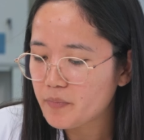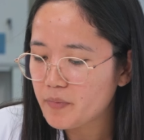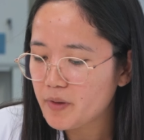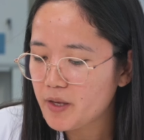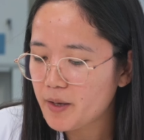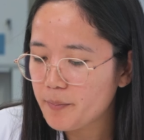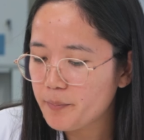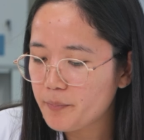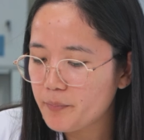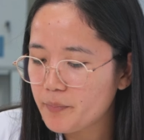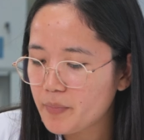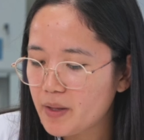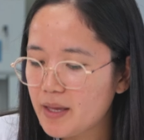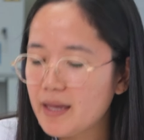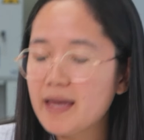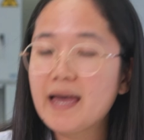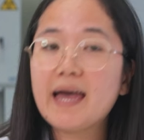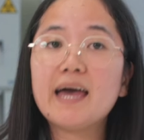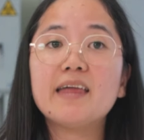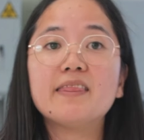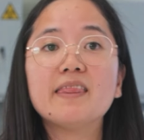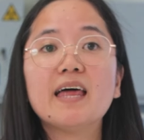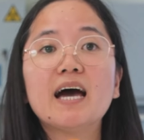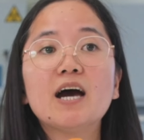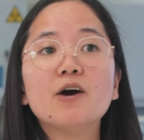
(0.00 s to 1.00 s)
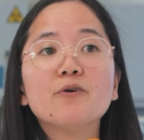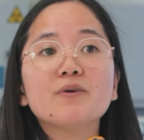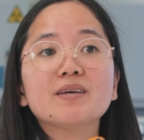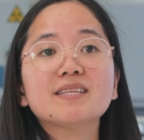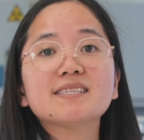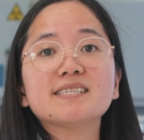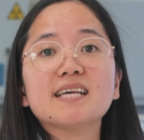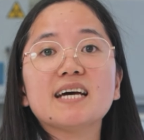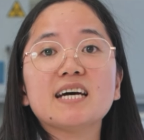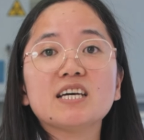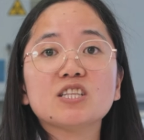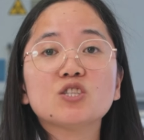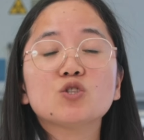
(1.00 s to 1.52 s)
Yep, and now it's
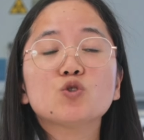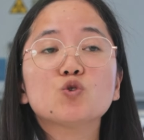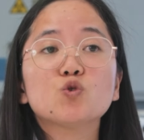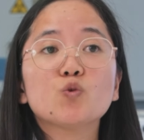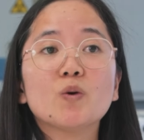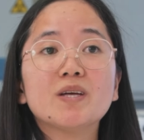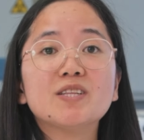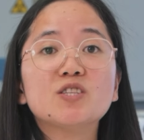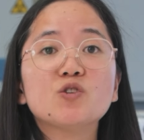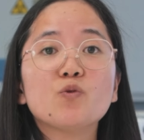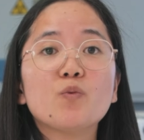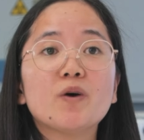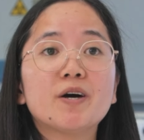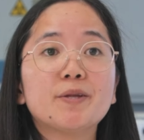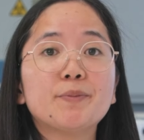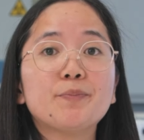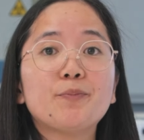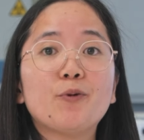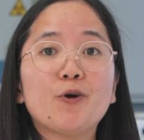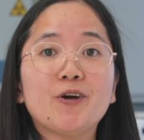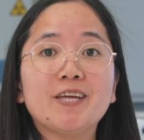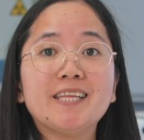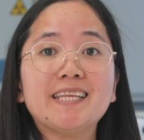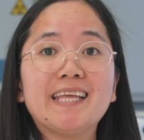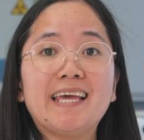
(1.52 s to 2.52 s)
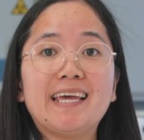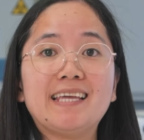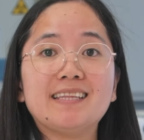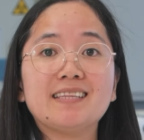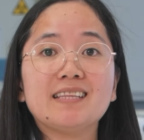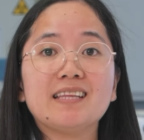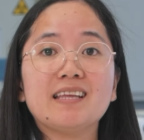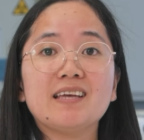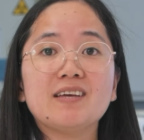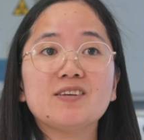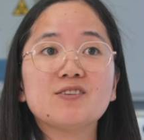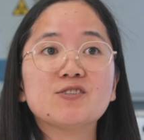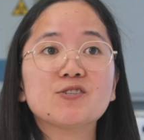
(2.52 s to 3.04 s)
at 21.8.
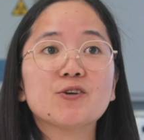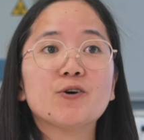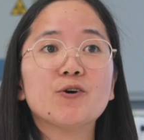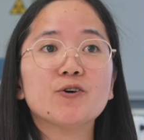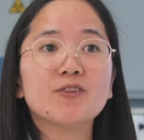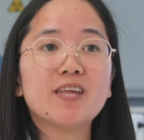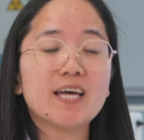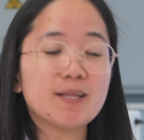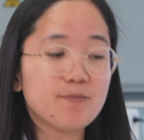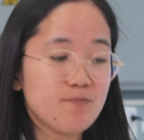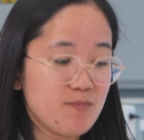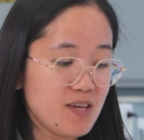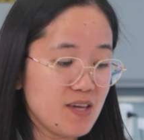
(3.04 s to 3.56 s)
So that